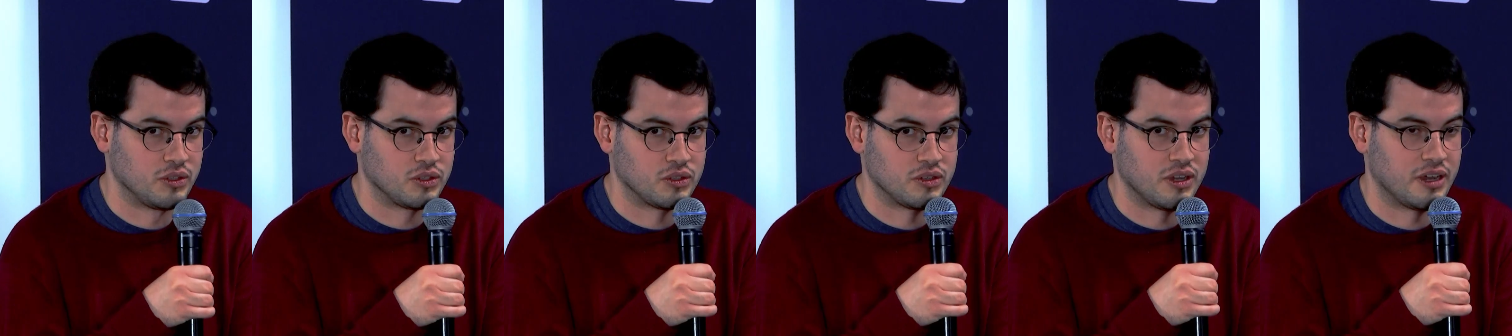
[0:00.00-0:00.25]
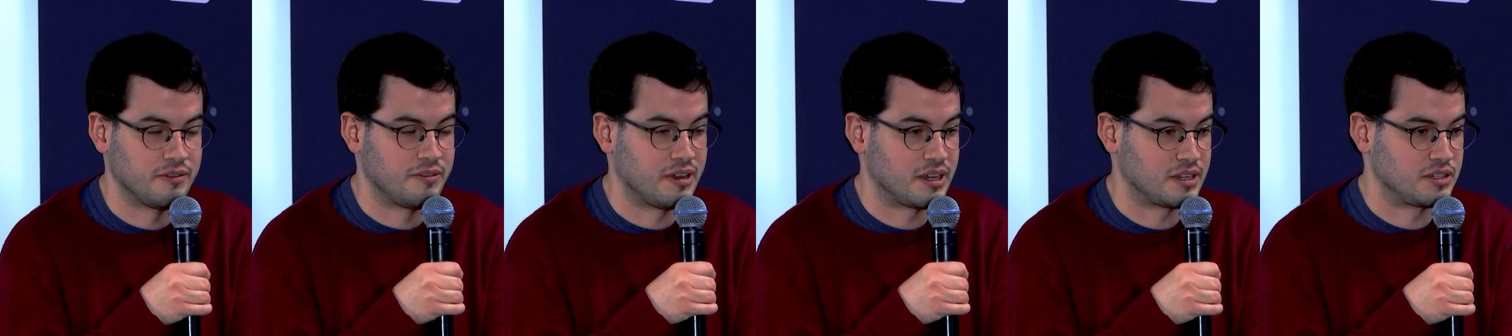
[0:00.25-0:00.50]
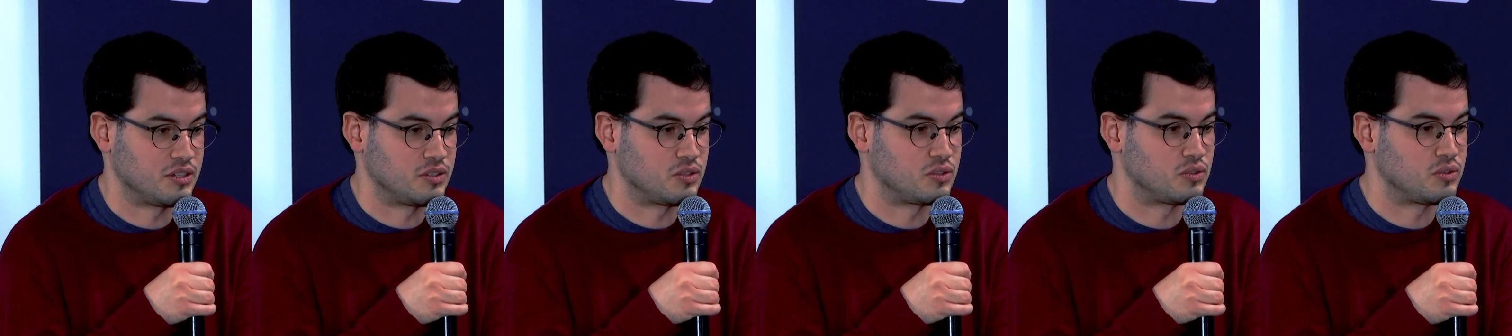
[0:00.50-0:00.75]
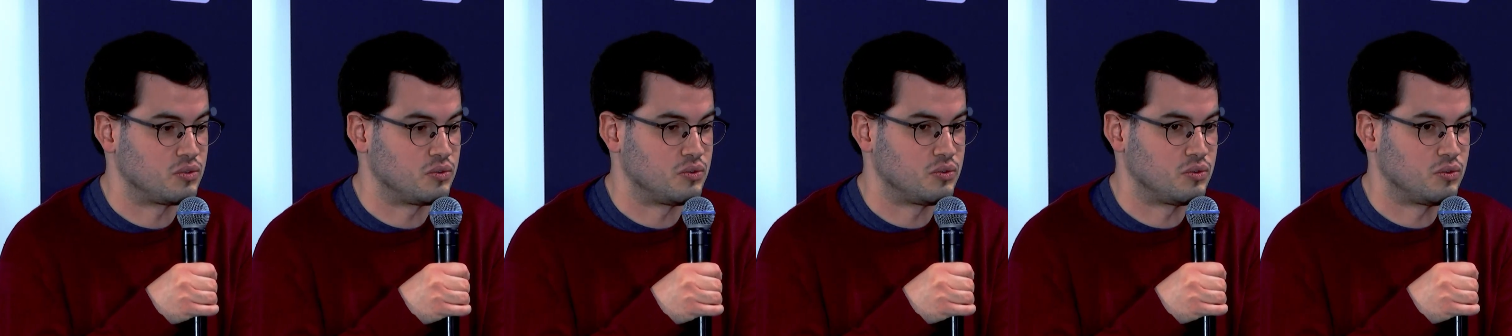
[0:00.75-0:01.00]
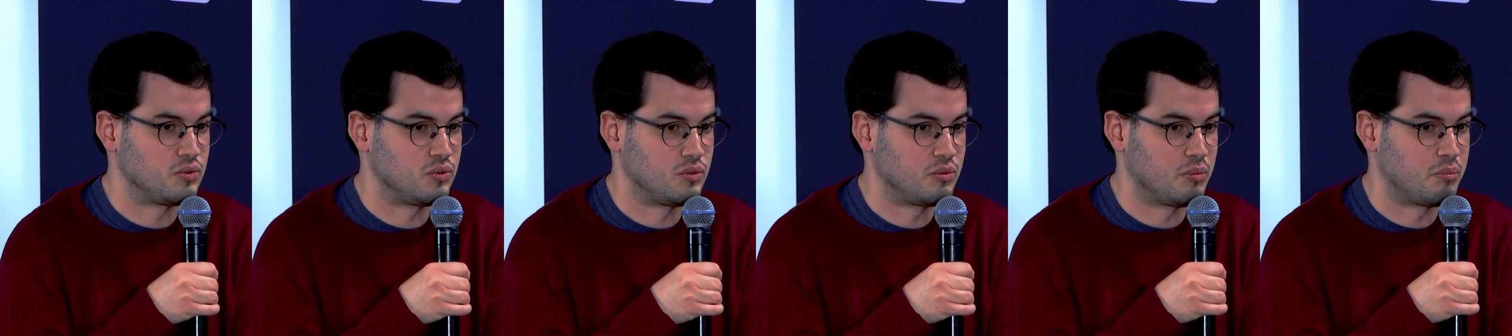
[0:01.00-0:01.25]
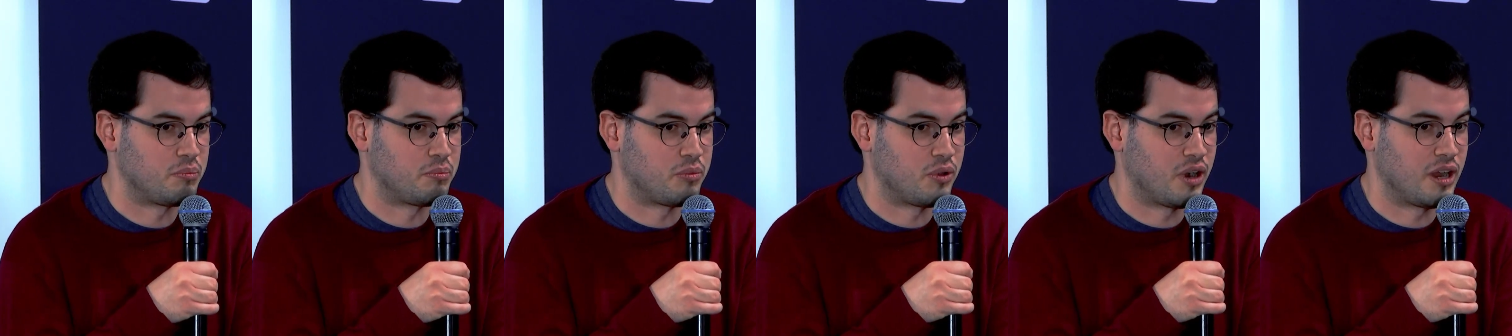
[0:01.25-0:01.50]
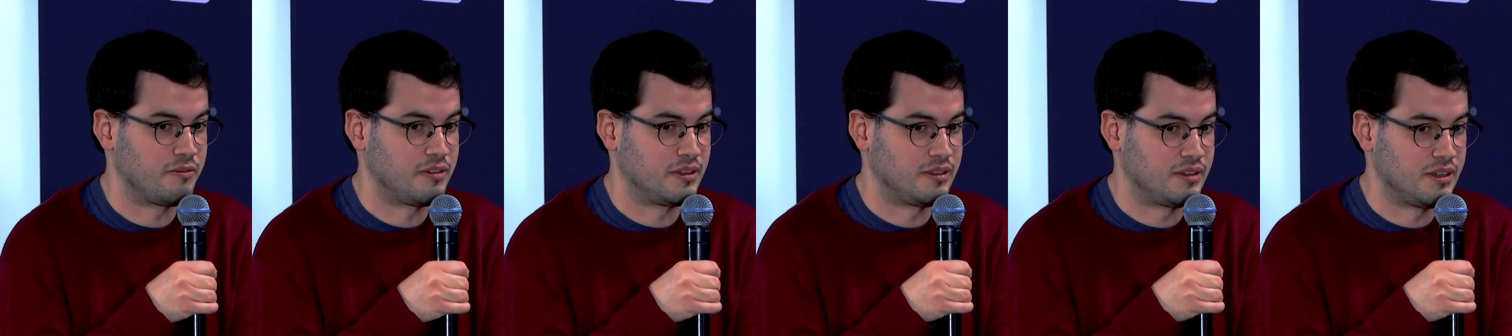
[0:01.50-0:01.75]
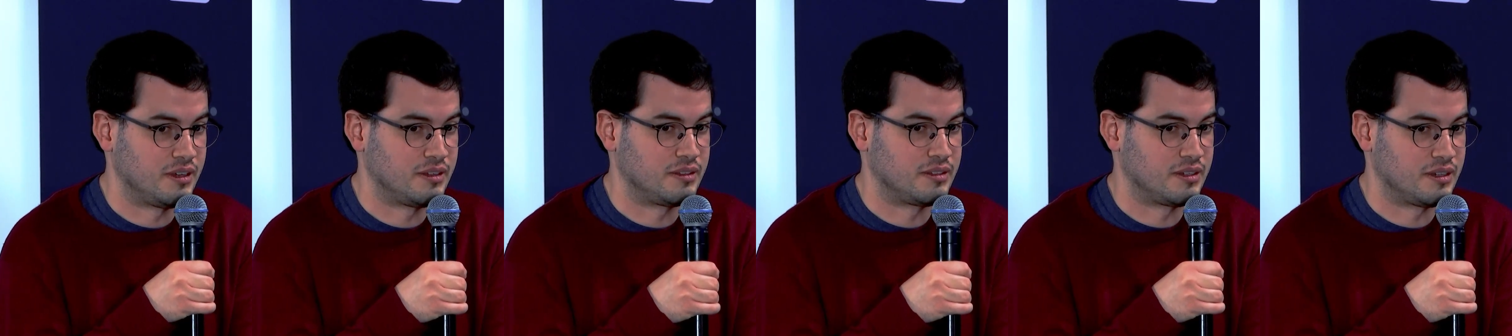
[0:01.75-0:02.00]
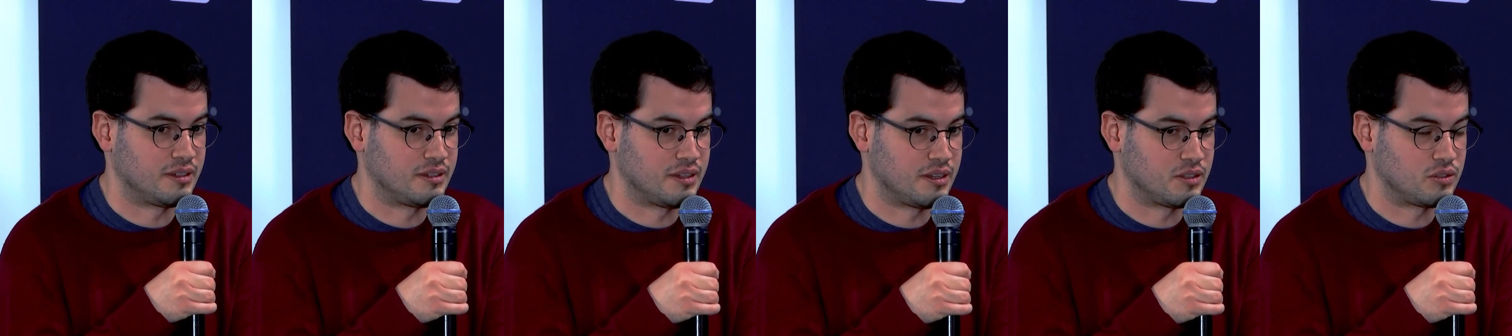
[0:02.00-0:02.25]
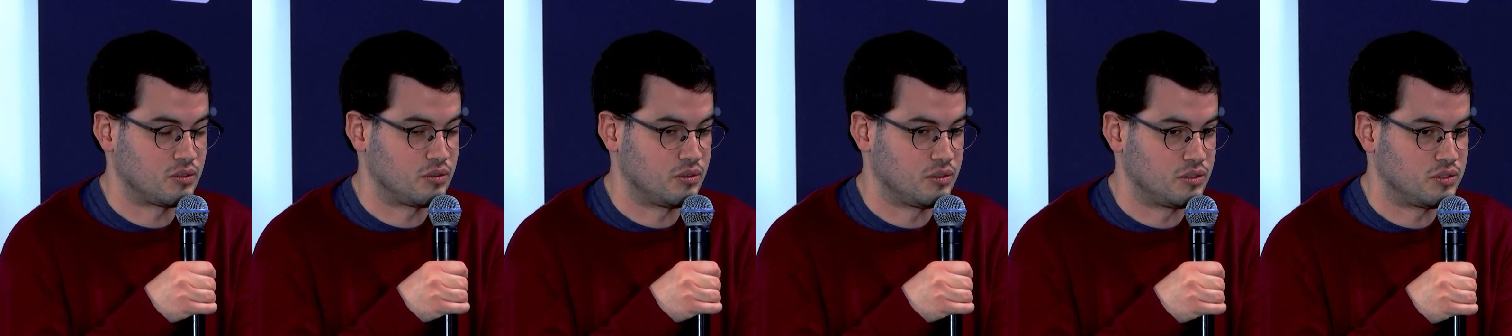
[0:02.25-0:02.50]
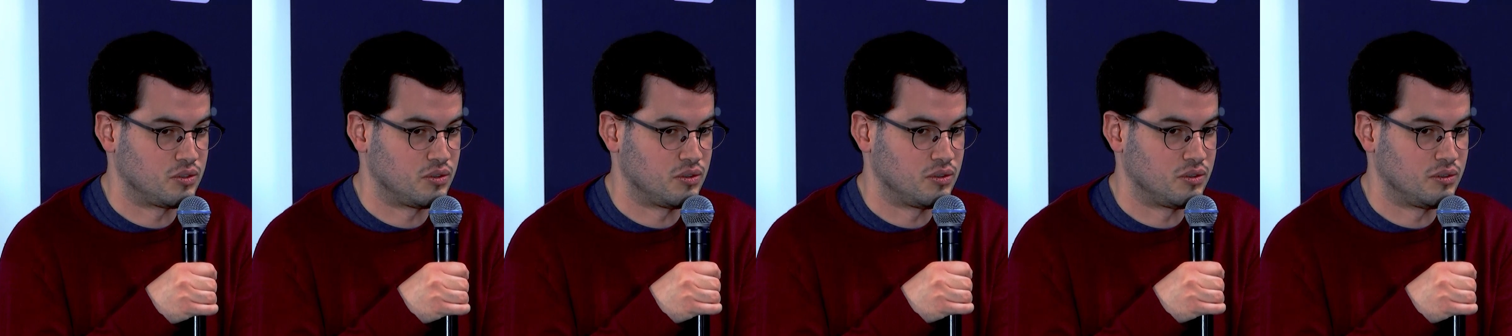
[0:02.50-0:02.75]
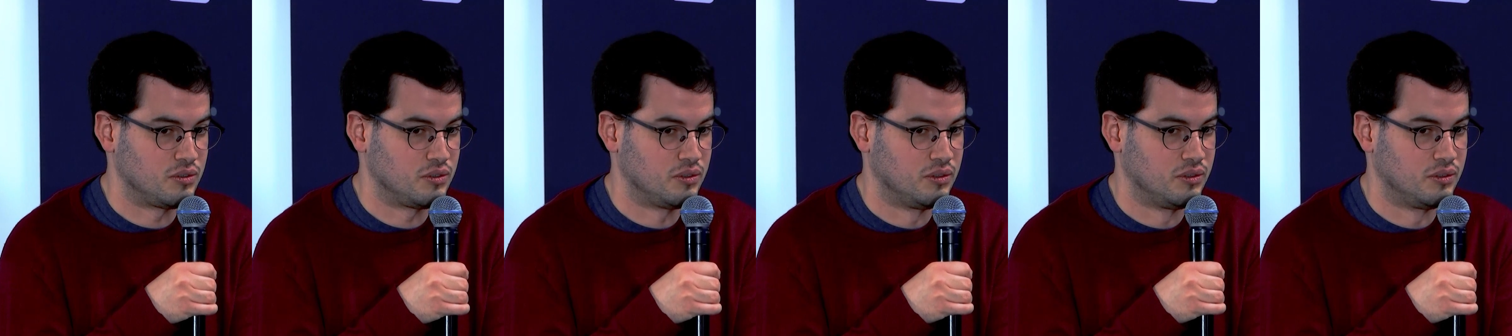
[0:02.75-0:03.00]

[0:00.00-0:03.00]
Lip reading: to have access to private data that's also